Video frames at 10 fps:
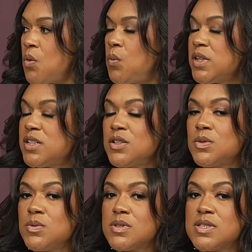What do
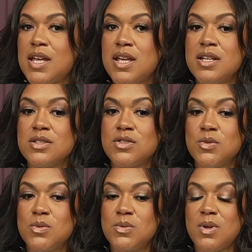you say
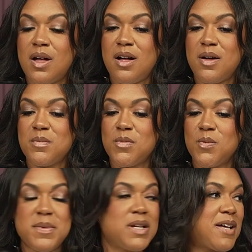to
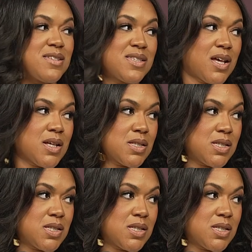women about sex?